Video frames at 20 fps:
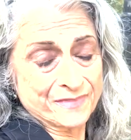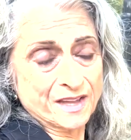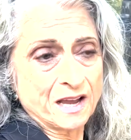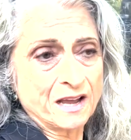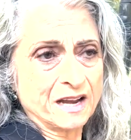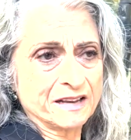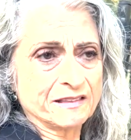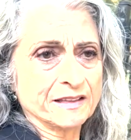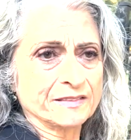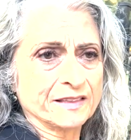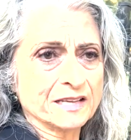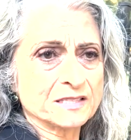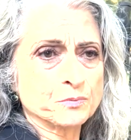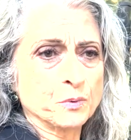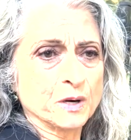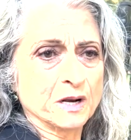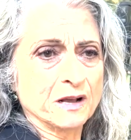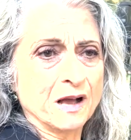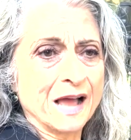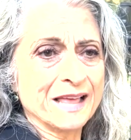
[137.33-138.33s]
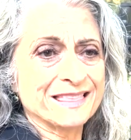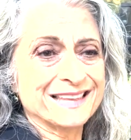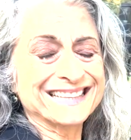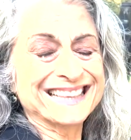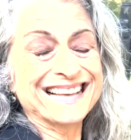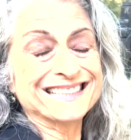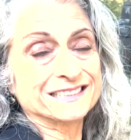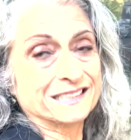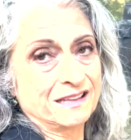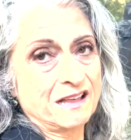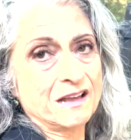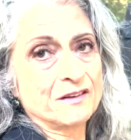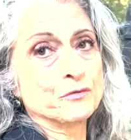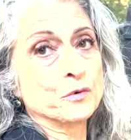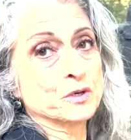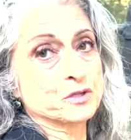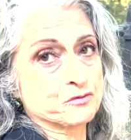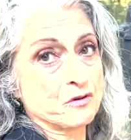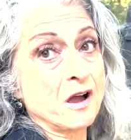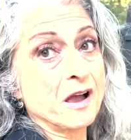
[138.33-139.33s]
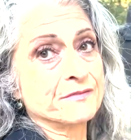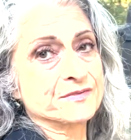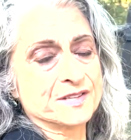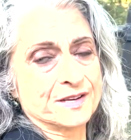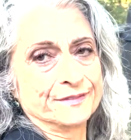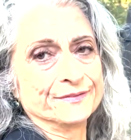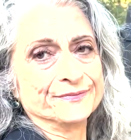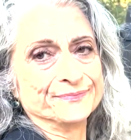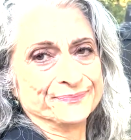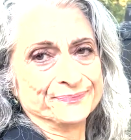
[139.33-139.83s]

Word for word: And I think that's what I think that's a lot of what drives it.